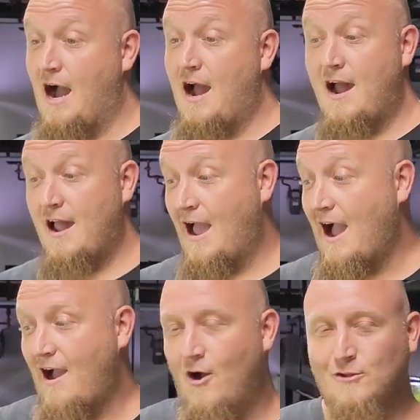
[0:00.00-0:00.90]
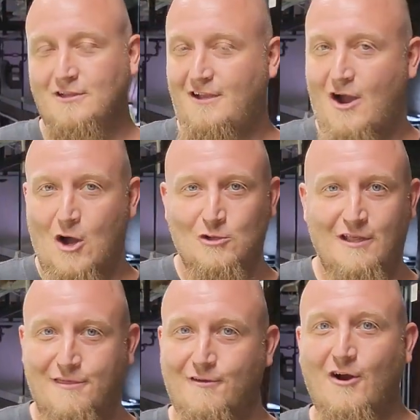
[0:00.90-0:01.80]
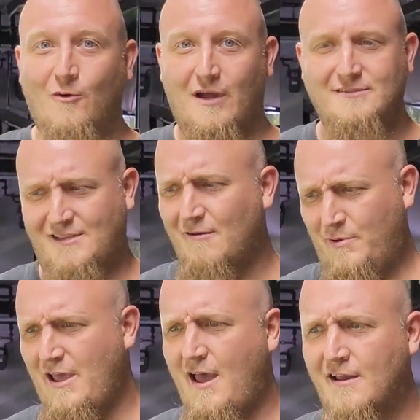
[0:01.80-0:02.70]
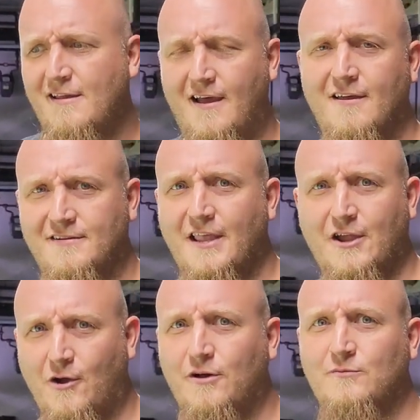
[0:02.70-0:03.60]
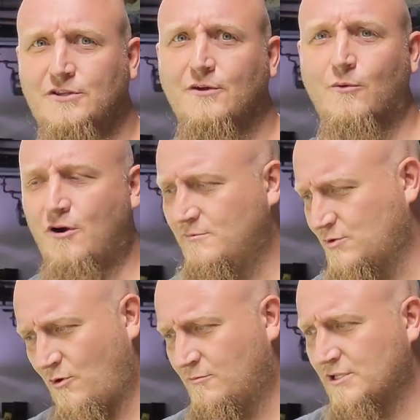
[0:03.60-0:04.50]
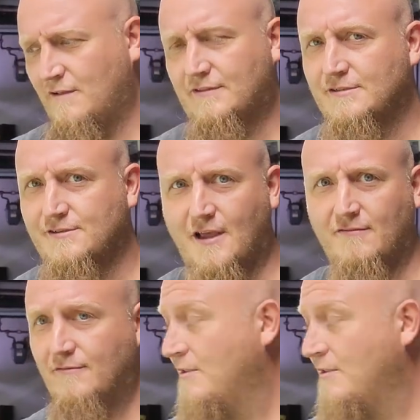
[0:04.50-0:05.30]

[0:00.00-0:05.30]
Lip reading: I only throwaway stuff, but yeah, they go in with the worms. Worms love this stuff.